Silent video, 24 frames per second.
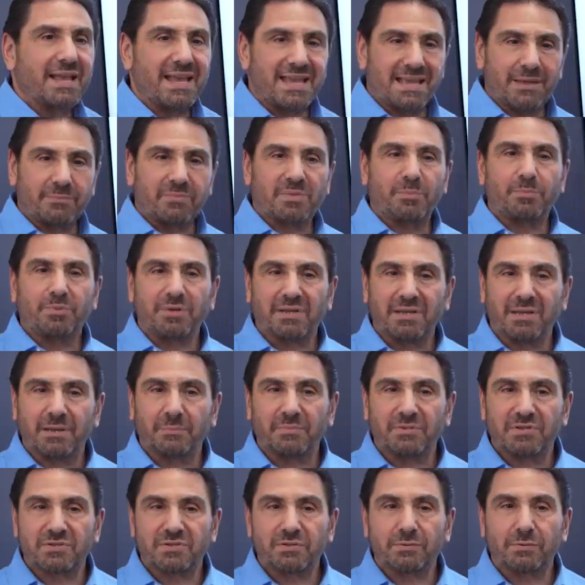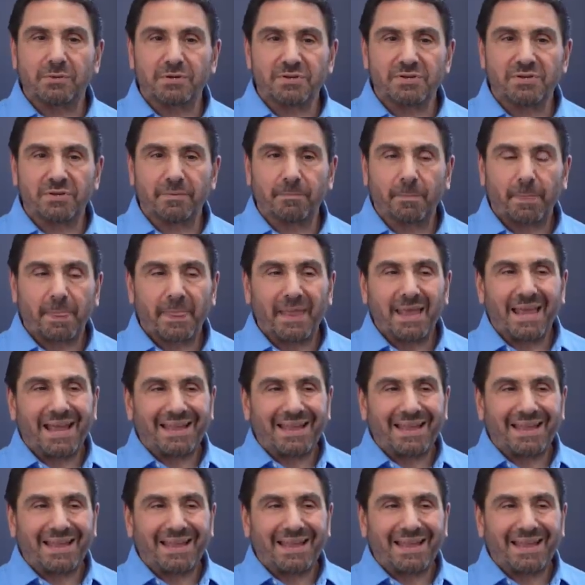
AM to PM distortion.